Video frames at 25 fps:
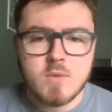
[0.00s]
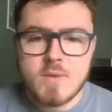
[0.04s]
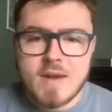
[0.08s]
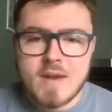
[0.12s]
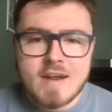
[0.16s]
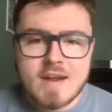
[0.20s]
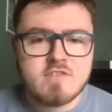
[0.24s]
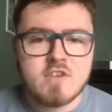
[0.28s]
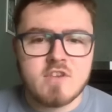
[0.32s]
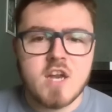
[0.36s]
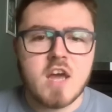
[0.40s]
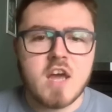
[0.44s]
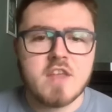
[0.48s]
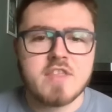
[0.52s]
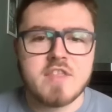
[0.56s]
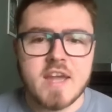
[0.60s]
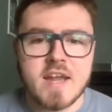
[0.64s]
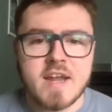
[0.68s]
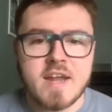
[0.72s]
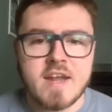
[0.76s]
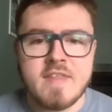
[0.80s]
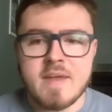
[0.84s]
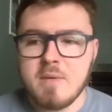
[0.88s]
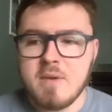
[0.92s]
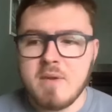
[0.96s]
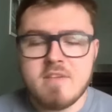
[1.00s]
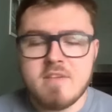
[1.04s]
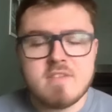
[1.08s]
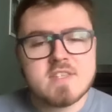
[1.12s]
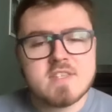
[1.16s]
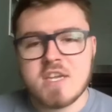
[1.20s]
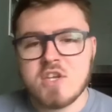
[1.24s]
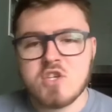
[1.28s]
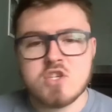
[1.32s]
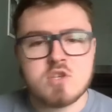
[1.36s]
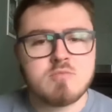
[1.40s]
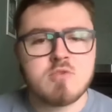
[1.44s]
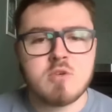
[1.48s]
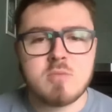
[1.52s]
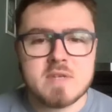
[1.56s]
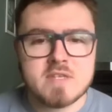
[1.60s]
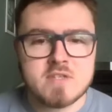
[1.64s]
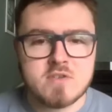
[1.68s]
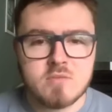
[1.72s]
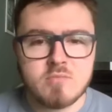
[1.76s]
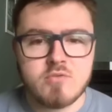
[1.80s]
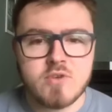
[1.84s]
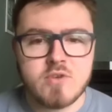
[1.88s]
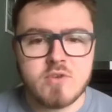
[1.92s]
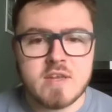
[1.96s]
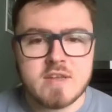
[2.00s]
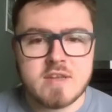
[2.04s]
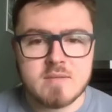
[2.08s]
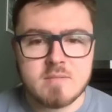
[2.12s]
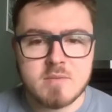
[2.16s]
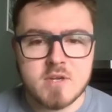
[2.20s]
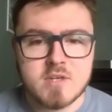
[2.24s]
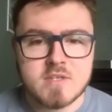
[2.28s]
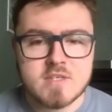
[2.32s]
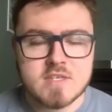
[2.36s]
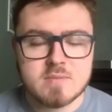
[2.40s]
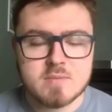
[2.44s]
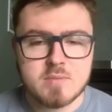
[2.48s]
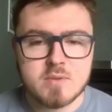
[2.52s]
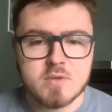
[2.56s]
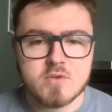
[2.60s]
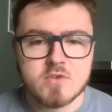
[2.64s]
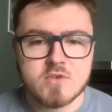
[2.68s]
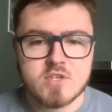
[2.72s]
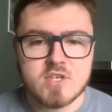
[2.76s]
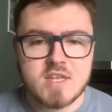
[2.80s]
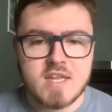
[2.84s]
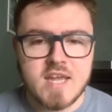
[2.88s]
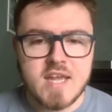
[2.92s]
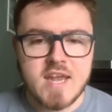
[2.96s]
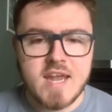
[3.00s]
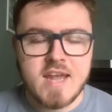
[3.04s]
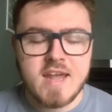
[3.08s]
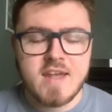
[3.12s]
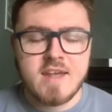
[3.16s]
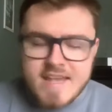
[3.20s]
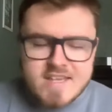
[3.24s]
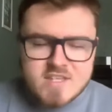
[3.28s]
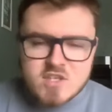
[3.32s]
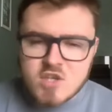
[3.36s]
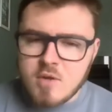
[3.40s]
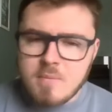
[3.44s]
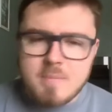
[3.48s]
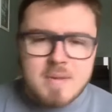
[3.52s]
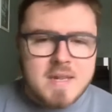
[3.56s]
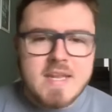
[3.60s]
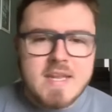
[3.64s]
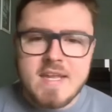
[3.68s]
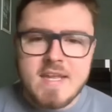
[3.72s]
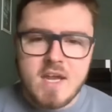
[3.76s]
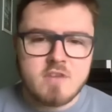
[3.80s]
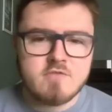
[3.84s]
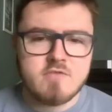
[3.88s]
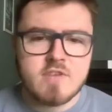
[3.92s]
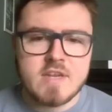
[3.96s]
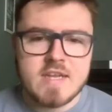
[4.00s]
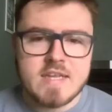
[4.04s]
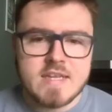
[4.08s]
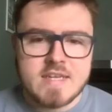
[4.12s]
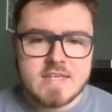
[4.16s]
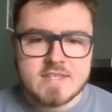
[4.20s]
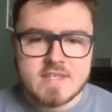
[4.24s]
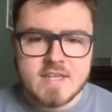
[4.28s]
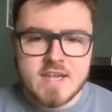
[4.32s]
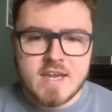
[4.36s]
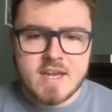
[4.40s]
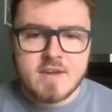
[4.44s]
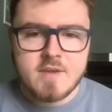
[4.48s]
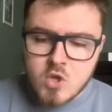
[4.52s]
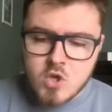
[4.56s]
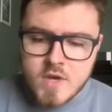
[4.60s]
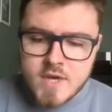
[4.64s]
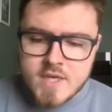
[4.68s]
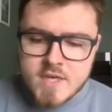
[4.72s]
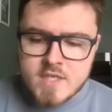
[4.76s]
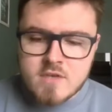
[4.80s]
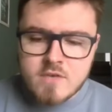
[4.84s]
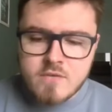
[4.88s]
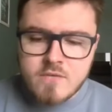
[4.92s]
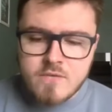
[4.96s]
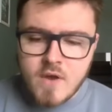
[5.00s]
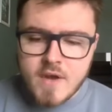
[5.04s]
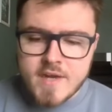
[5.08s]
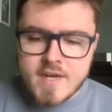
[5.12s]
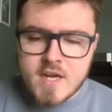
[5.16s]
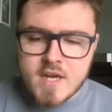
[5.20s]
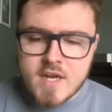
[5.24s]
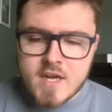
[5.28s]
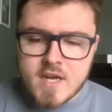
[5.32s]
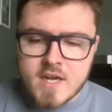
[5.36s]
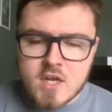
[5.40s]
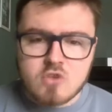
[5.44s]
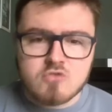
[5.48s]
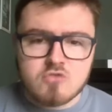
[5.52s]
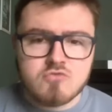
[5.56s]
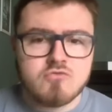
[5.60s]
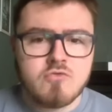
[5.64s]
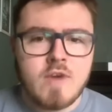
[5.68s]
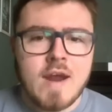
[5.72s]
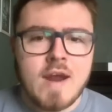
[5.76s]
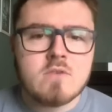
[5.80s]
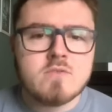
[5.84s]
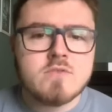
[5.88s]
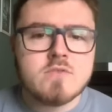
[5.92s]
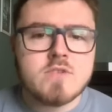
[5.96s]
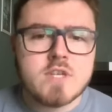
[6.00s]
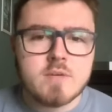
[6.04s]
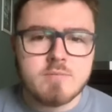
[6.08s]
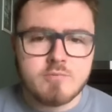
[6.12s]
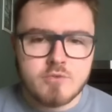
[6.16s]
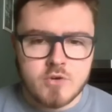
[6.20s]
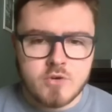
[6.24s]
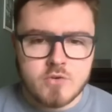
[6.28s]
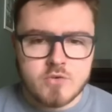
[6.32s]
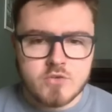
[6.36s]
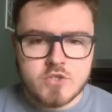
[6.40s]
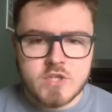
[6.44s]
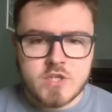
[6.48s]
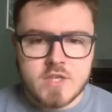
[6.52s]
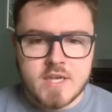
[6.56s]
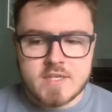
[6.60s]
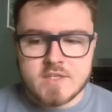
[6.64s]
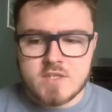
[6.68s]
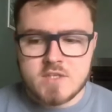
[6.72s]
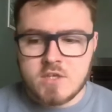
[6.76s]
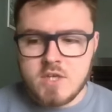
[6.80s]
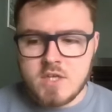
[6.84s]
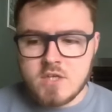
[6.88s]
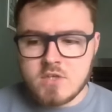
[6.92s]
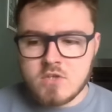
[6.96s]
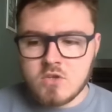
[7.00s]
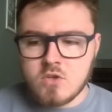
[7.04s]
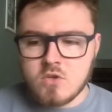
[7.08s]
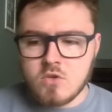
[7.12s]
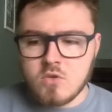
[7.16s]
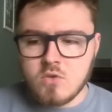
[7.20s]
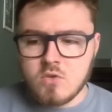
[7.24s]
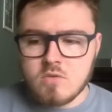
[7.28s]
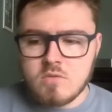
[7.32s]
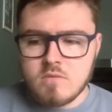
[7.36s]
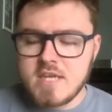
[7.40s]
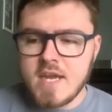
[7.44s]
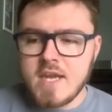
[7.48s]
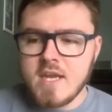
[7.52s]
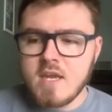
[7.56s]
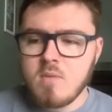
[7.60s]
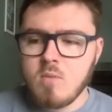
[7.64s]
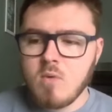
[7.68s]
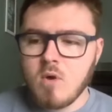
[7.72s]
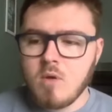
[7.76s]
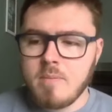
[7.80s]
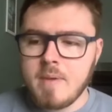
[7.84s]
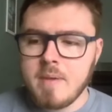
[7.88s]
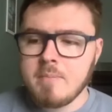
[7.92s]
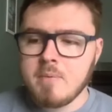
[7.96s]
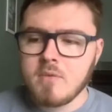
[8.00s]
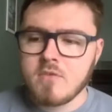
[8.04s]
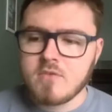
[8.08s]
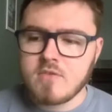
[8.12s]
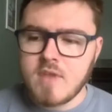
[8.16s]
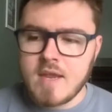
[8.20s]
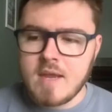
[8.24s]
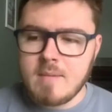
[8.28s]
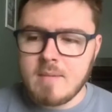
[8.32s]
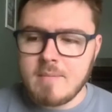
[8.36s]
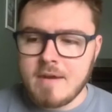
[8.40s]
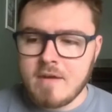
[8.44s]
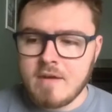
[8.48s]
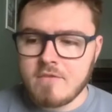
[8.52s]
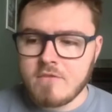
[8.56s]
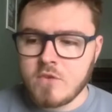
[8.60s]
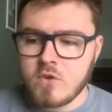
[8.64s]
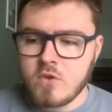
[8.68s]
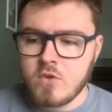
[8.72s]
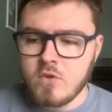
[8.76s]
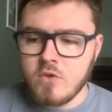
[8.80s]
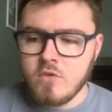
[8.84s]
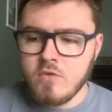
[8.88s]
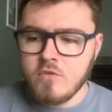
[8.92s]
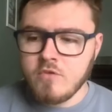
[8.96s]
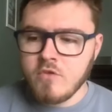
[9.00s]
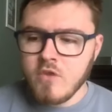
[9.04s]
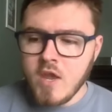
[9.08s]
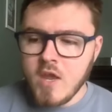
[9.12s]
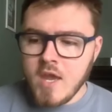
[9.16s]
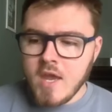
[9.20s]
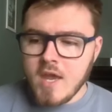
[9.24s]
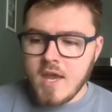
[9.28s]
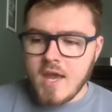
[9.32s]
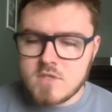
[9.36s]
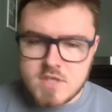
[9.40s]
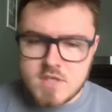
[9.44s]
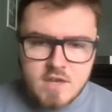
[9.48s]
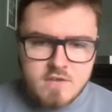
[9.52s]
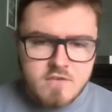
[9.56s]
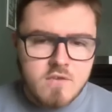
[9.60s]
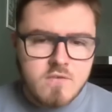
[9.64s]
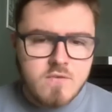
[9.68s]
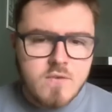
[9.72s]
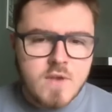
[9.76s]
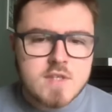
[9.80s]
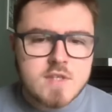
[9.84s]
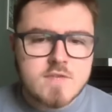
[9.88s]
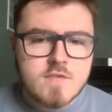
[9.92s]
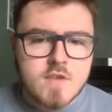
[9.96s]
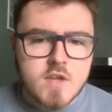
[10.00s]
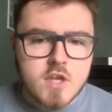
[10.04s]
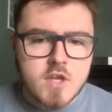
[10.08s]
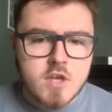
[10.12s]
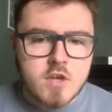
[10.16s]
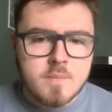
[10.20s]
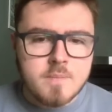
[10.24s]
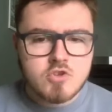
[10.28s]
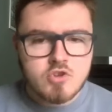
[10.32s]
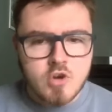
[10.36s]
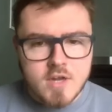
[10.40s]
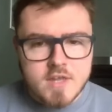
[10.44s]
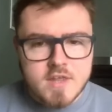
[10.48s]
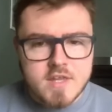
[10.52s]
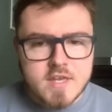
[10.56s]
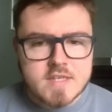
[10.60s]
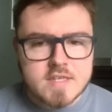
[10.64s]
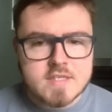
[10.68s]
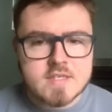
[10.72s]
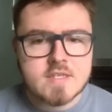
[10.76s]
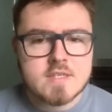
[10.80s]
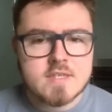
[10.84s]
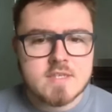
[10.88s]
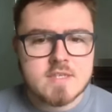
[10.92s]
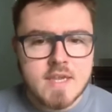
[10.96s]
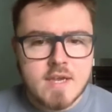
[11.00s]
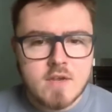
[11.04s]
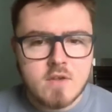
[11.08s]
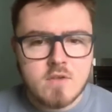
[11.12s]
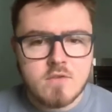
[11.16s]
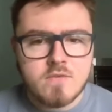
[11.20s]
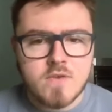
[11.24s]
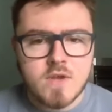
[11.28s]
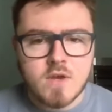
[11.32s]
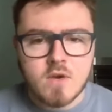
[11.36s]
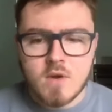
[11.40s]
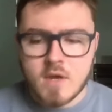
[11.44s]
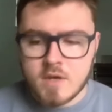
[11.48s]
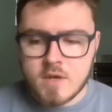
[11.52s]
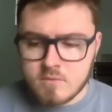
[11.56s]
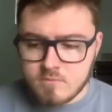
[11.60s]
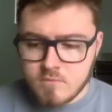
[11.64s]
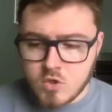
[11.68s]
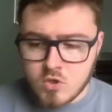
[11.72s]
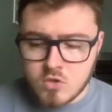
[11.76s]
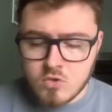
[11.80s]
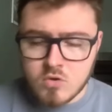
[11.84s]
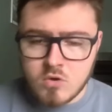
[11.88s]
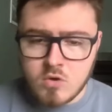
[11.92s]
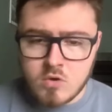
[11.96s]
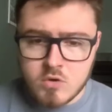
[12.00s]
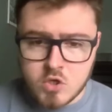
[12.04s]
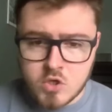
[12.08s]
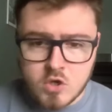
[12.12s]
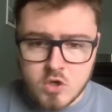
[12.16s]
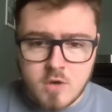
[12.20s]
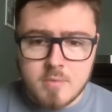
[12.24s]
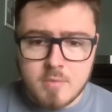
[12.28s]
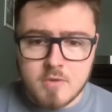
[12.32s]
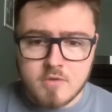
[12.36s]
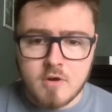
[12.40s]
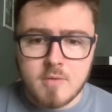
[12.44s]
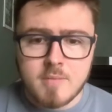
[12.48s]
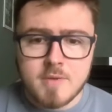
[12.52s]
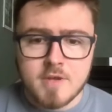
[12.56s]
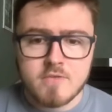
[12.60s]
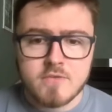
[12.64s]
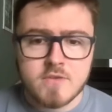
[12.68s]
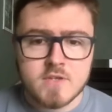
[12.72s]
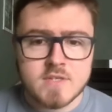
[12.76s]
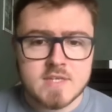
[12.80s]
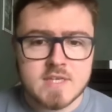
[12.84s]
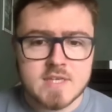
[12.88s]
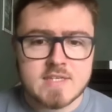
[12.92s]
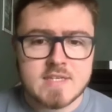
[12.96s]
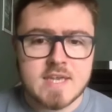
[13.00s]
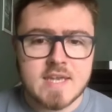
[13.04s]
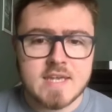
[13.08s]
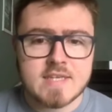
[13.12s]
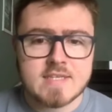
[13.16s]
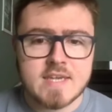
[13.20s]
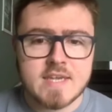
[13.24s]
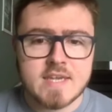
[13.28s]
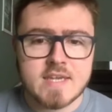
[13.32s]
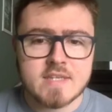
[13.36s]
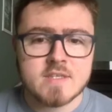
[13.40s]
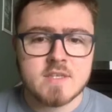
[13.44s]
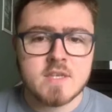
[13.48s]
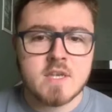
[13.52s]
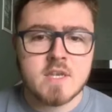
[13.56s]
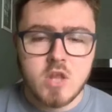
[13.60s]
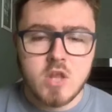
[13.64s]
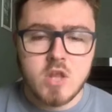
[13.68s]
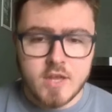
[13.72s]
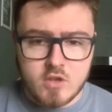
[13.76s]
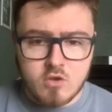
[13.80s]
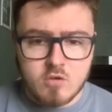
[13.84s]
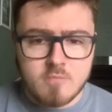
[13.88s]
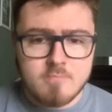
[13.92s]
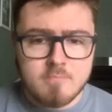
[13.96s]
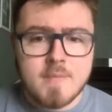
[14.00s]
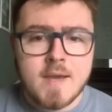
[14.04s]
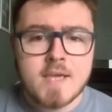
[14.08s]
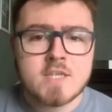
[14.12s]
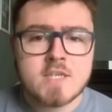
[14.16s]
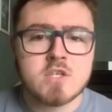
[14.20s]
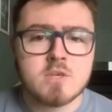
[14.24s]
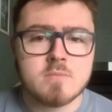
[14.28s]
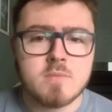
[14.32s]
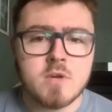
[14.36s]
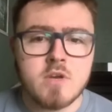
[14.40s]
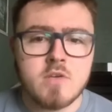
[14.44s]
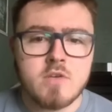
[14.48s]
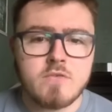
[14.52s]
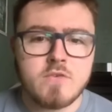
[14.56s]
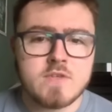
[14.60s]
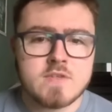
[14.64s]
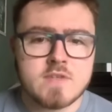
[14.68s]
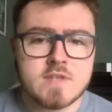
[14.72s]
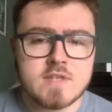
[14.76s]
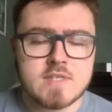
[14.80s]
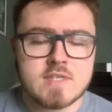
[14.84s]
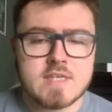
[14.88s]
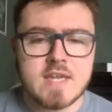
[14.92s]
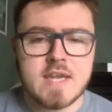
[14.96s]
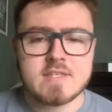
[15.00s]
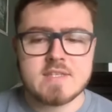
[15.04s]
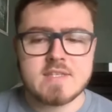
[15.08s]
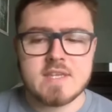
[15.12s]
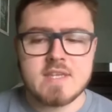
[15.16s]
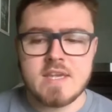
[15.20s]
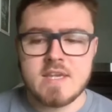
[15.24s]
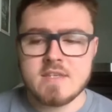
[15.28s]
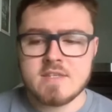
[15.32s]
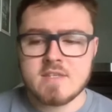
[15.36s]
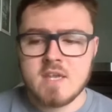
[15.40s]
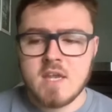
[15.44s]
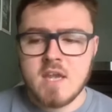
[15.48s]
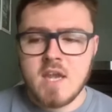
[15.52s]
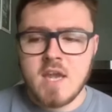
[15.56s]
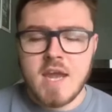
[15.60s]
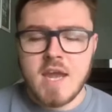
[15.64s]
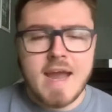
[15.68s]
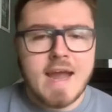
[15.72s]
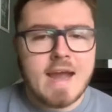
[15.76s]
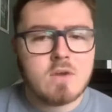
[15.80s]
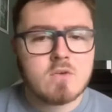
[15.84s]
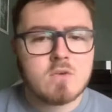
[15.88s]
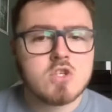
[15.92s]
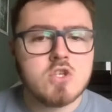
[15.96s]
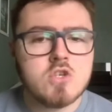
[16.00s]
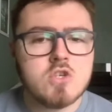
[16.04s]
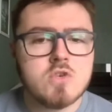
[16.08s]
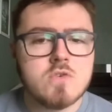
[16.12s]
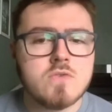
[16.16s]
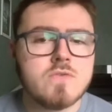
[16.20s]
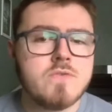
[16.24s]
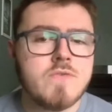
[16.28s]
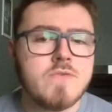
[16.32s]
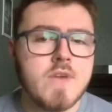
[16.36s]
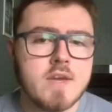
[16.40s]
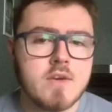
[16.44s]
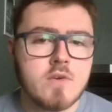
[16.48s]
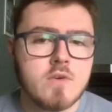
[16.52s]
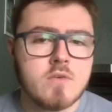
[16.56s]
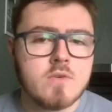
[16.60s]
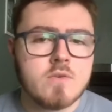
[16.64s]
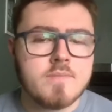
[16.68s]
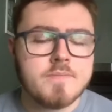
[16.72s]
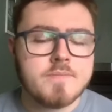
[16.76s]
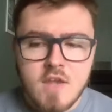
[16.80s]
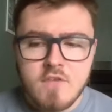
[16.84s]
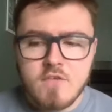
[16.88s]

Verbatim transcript: You would have nothing. And they would even say you should probably stop breathing because there's pollution in the air. It's completely unrealistic. You need to find a grounded approach to this. You need to take what people say about foods, see if it fits for you you try things and see how you feel. And your your barometer for success is like your measurement for success is how do you feel?